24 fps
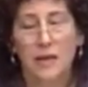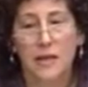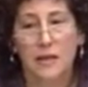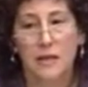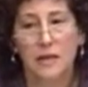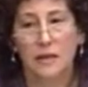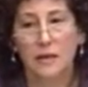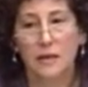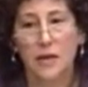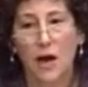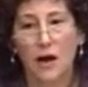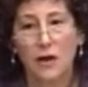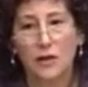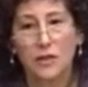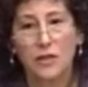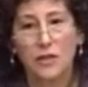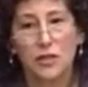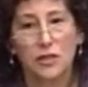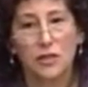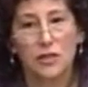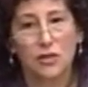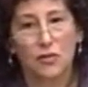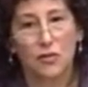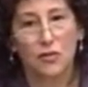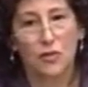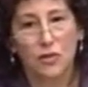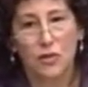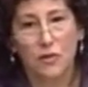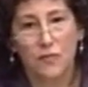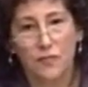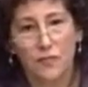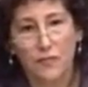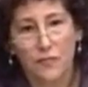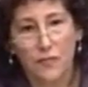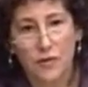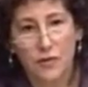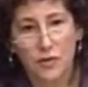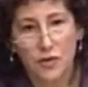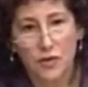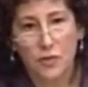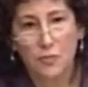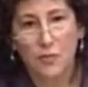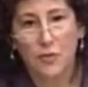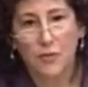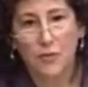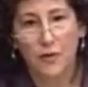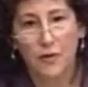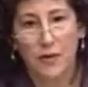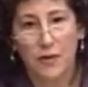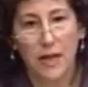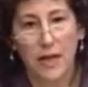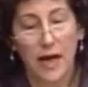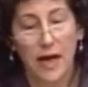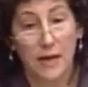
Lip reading: that the largest source of Superfund